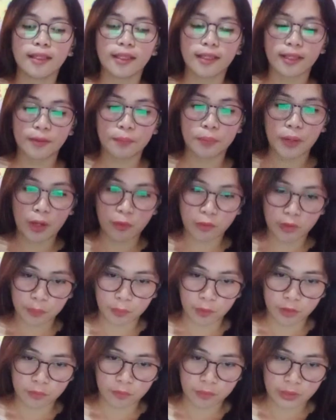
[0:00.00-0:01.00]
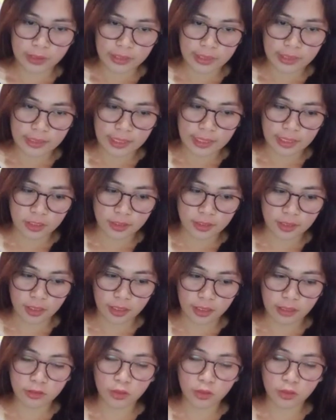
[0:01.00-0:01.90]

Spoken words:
the PowerPoint presentation.